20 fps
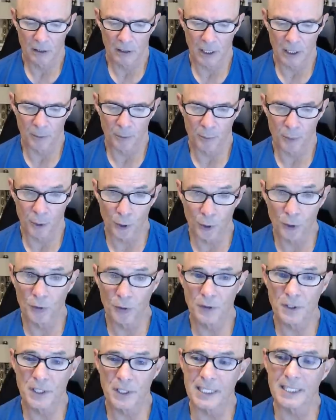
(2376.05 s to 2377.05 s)

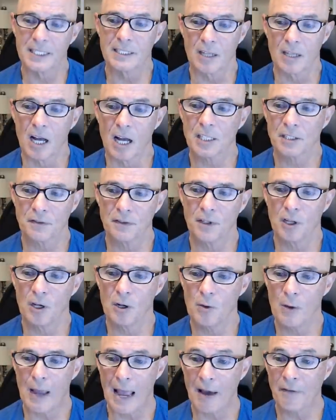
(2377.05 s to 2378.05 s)
improves the exhaust
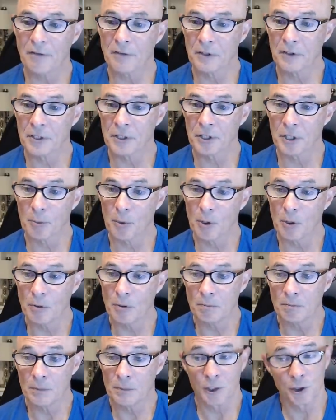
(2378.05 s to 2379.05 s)
flow after the
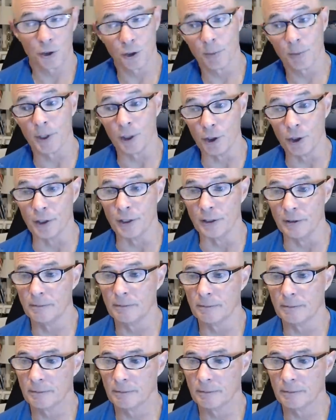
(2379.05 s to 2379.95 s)
turbo, should be good.